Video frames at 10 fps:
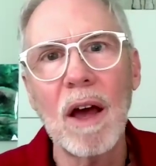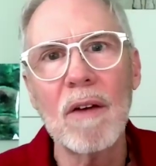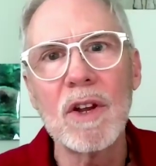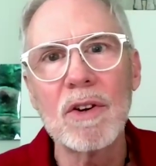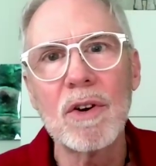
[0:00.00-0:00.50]

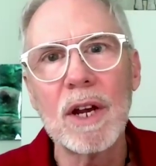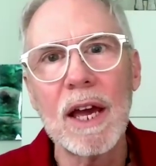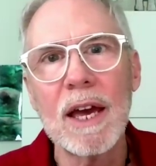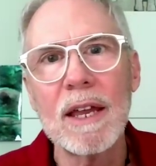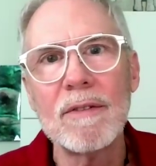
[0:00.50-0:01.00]
of their
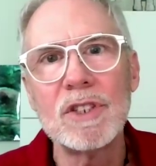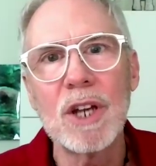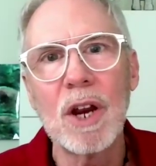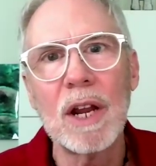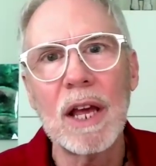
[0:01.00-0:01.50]
creative
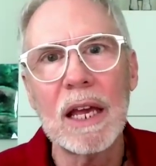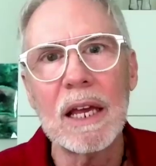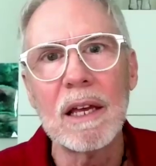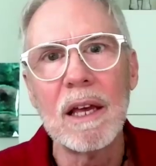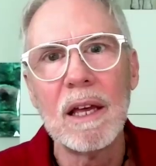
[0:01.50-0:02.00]
journey?